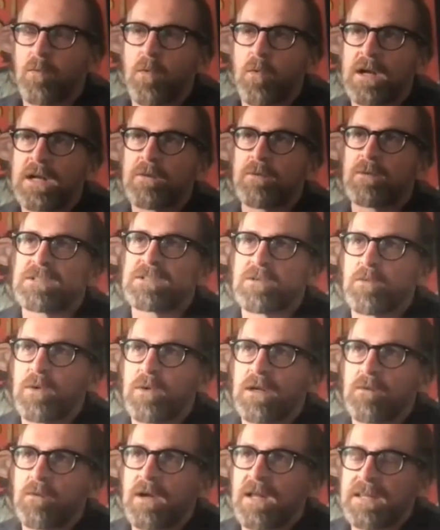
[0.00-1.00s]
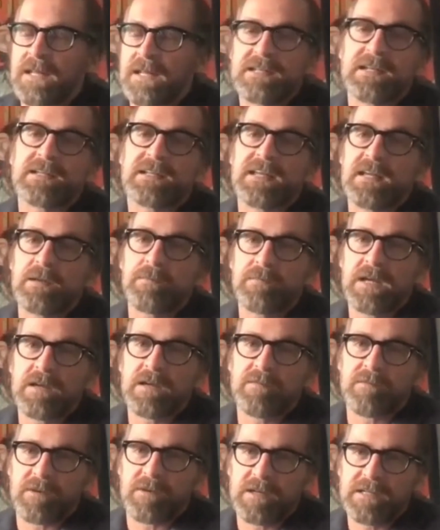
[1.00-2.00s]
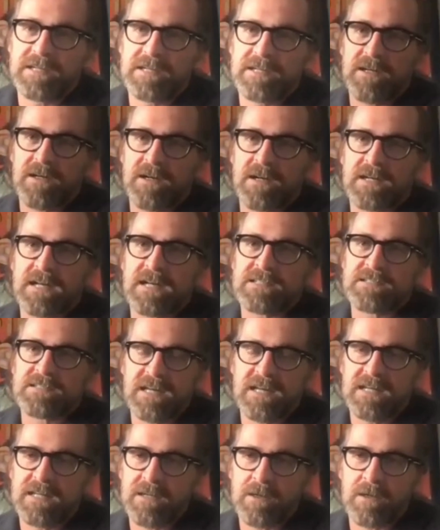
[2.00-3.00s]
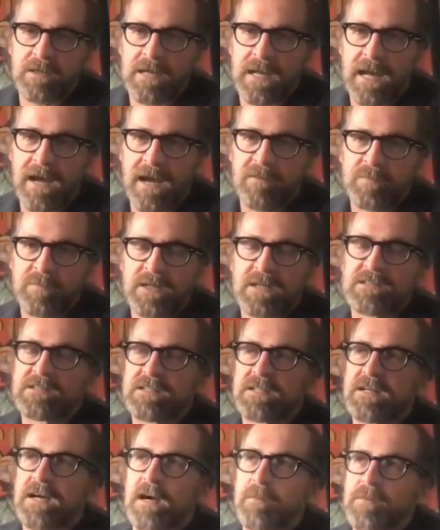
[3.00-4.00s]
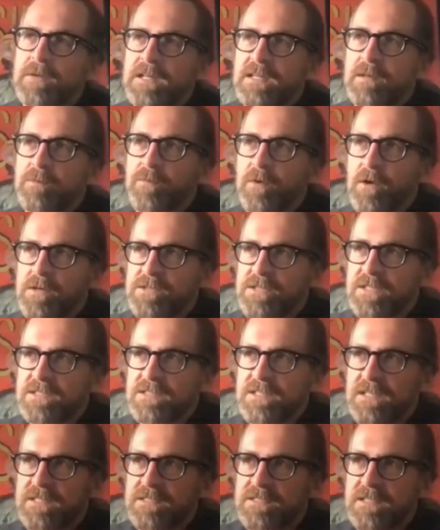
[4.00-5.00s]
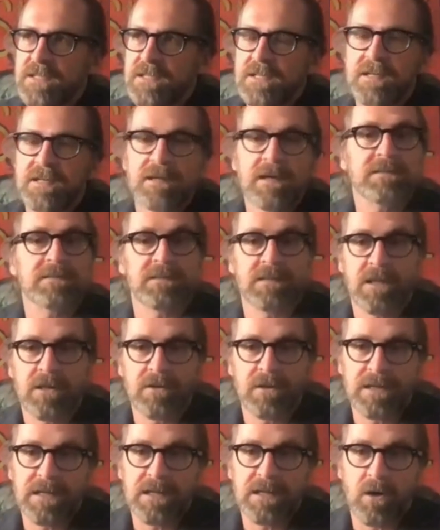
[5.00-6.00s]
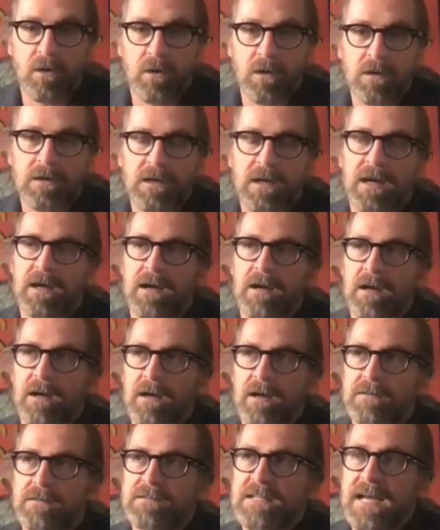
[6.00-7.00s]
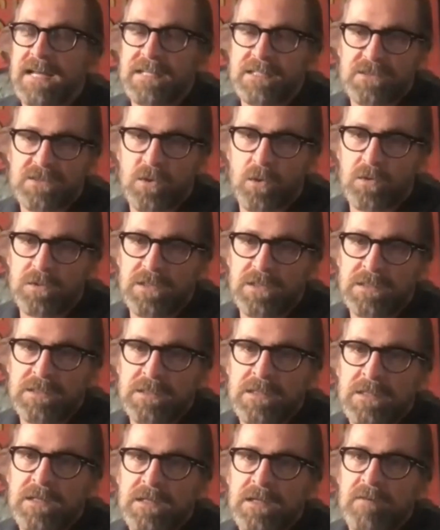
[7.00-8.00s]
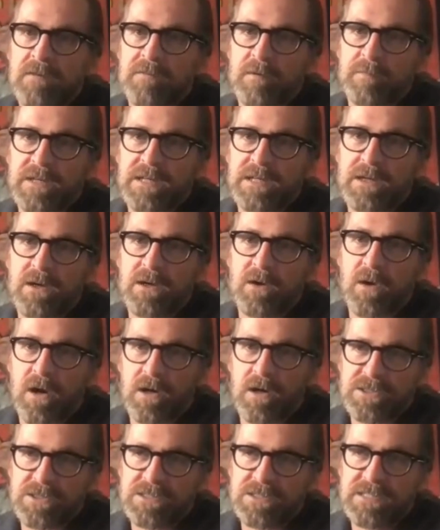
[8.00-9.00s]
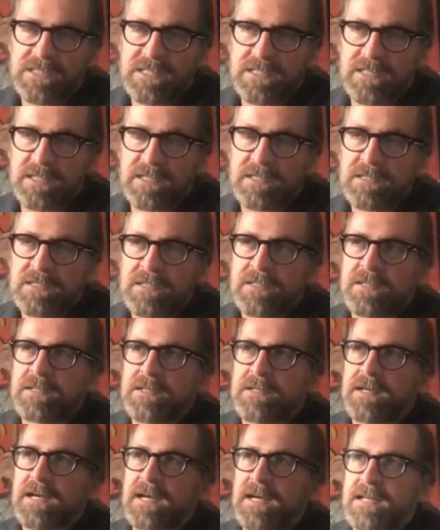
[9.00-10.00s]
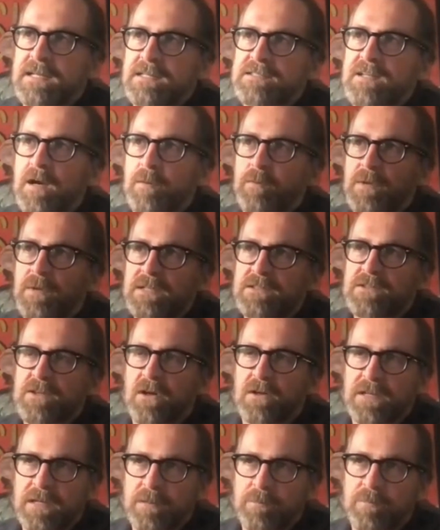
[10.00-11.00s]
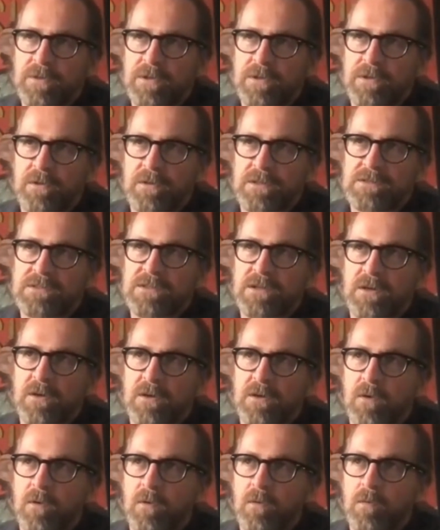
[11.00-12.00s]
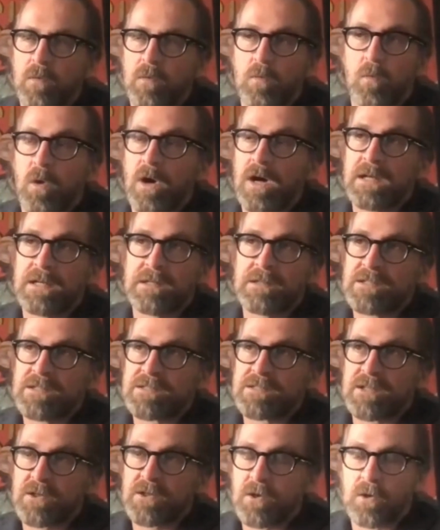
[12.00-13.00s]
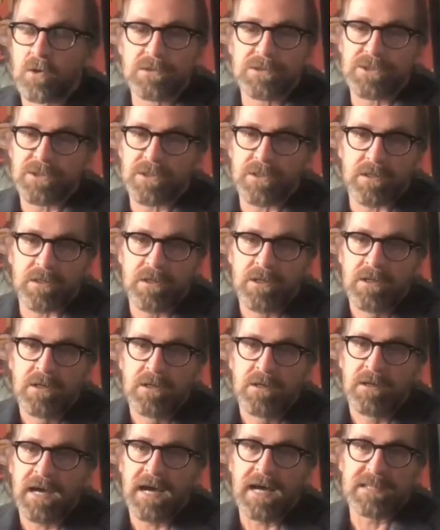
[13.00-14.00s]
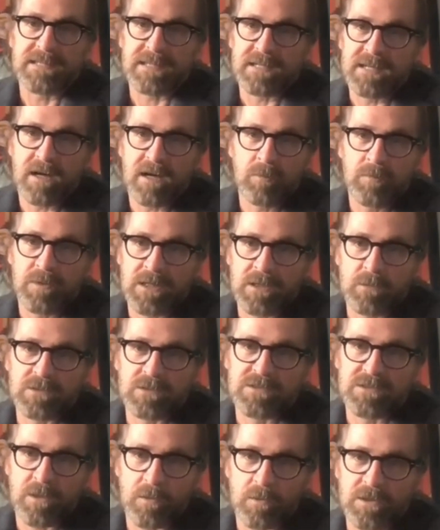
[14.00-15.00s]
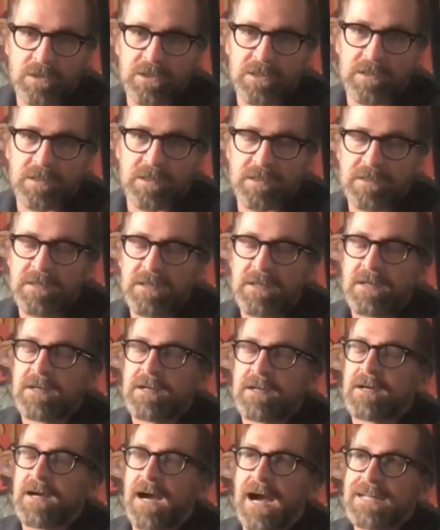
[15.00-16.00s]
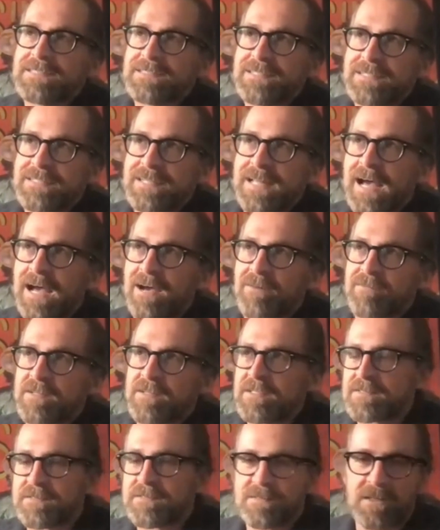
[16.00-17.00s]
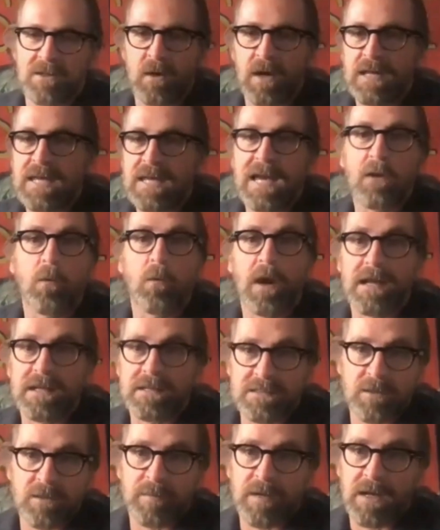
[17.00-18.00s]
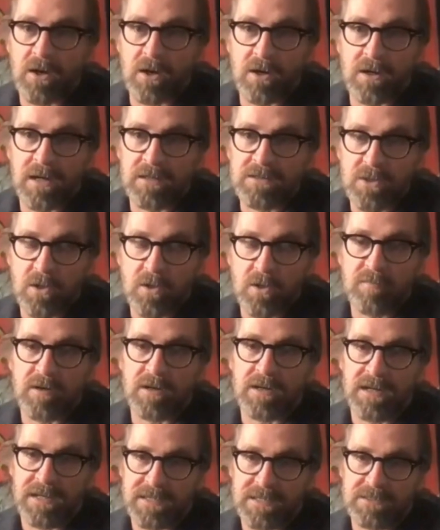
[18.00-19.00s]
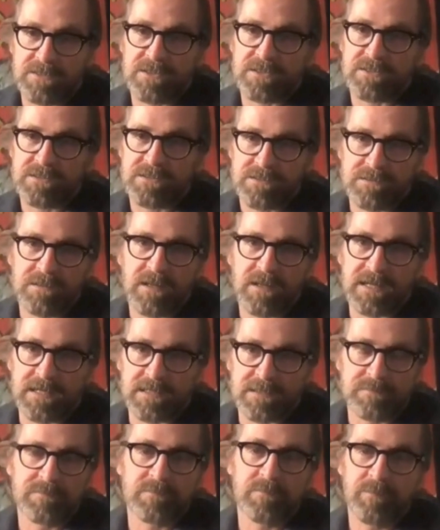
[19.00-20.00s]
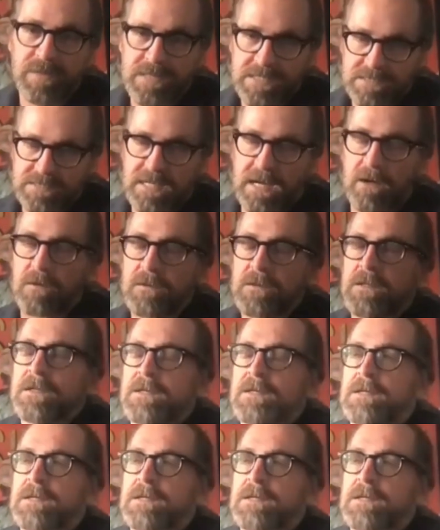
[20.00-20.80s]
One, it was a win-win. They did keep me for a year, and I stayed a year and a half because the company that purchased us is another EOer, Danny Solon from EO Argentina, and his company is called In Blue. And so, one, just the culture at the company was so good. I didn't have this, I can't wait until my earnout's over and I can just like peace out.